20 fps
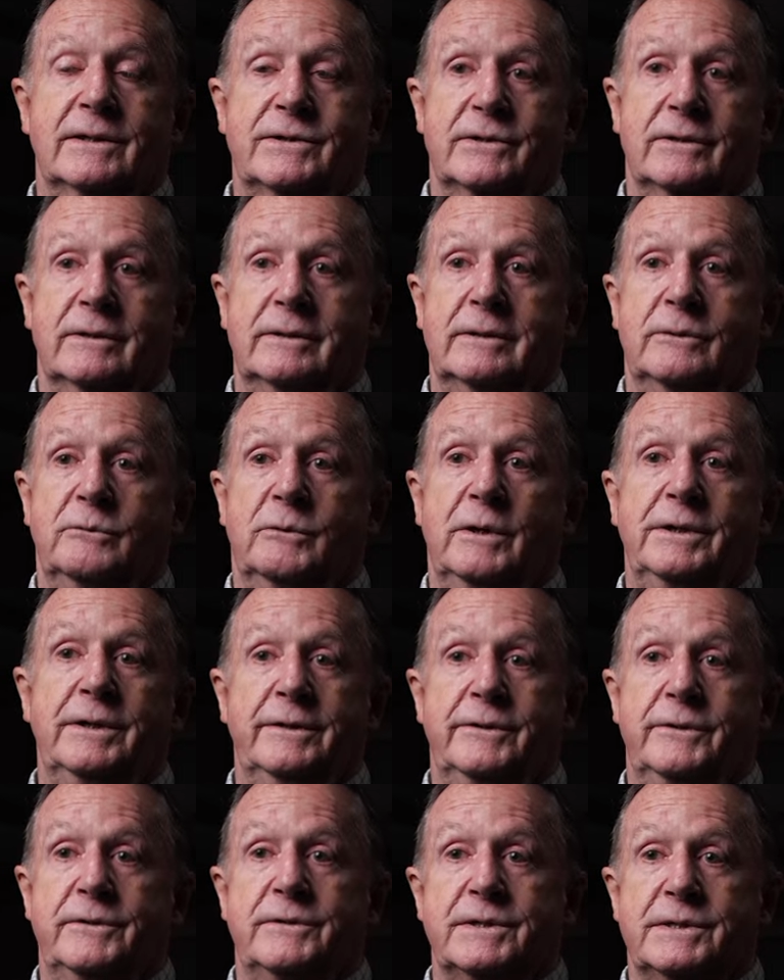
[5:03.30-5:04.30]
So a
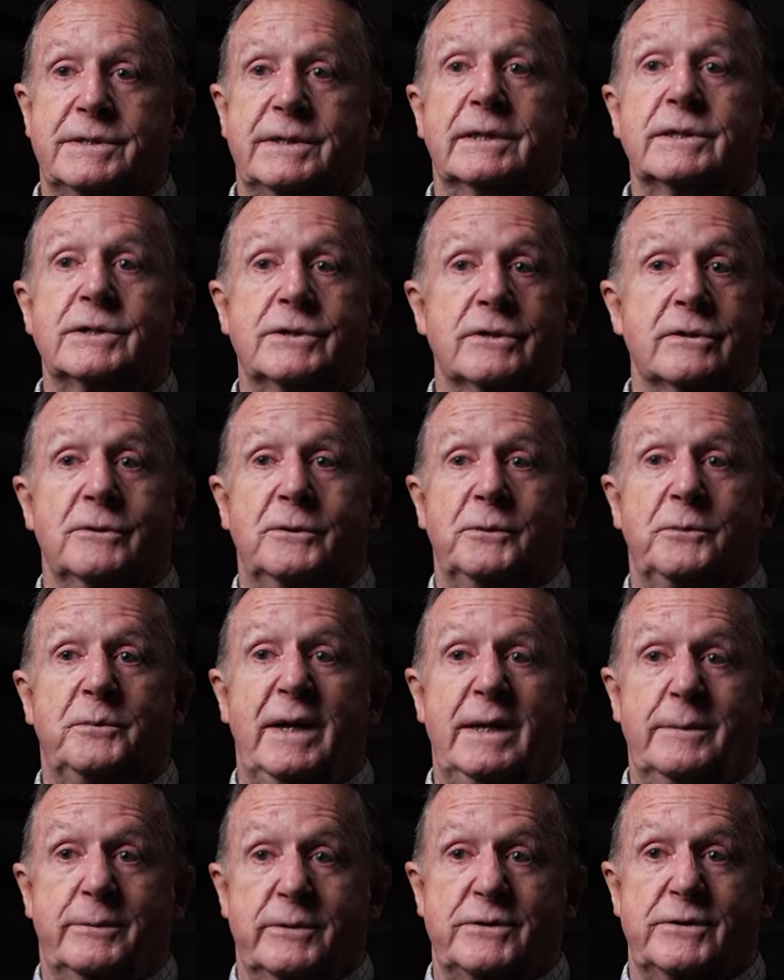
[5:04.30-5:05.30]
106-year-old
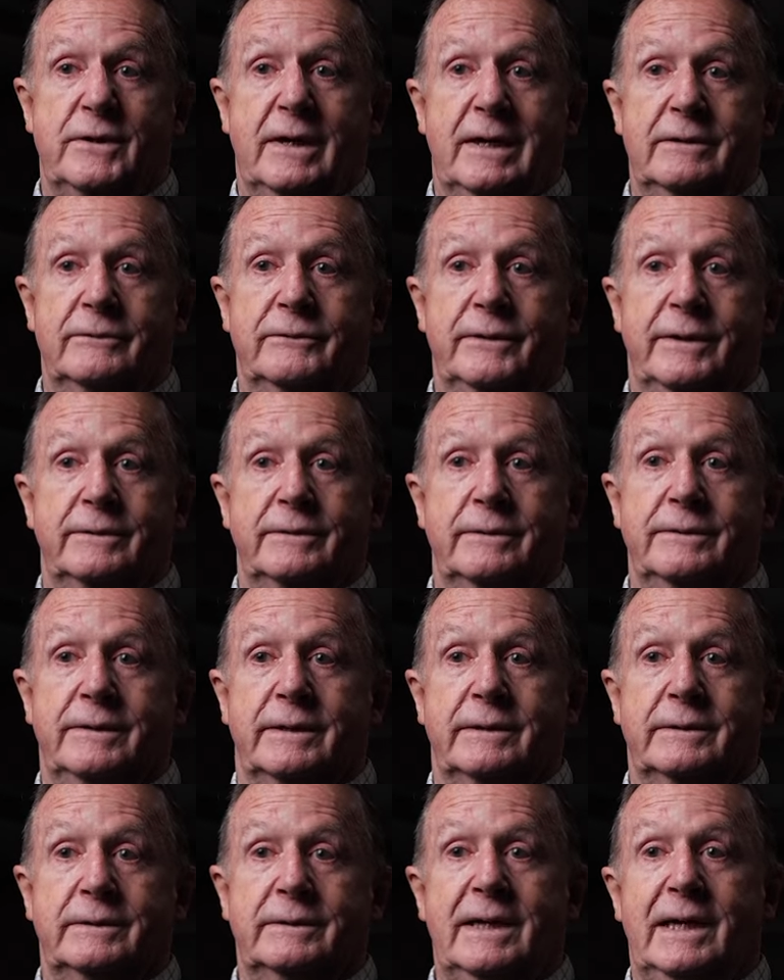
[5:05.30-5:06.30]
paper drive
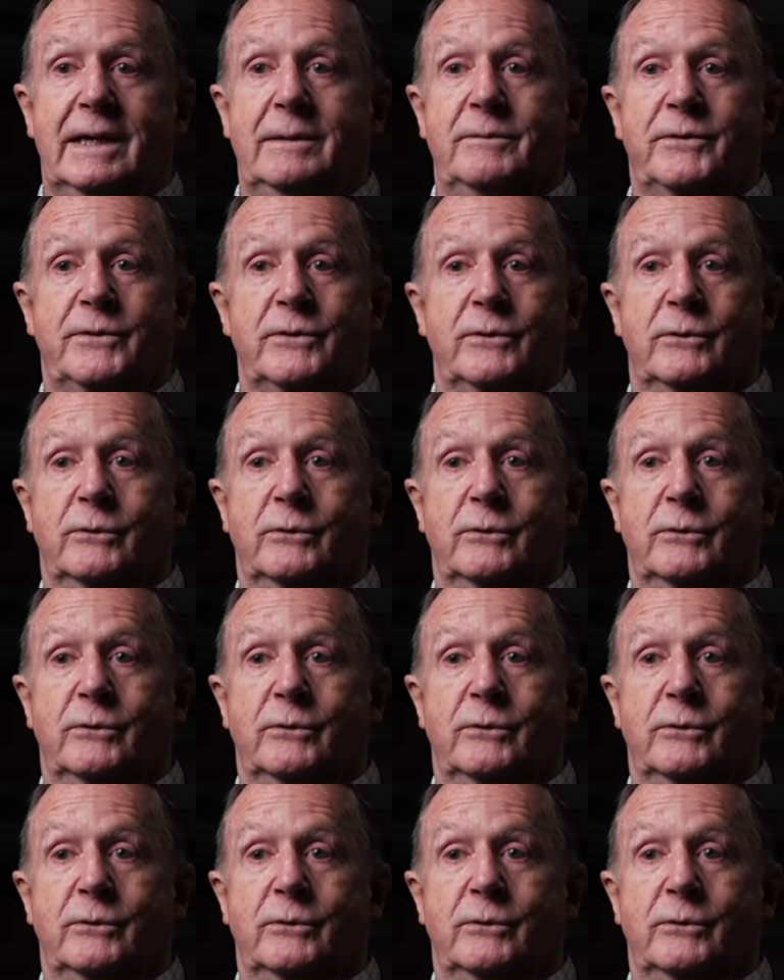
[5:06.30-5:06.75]
that came through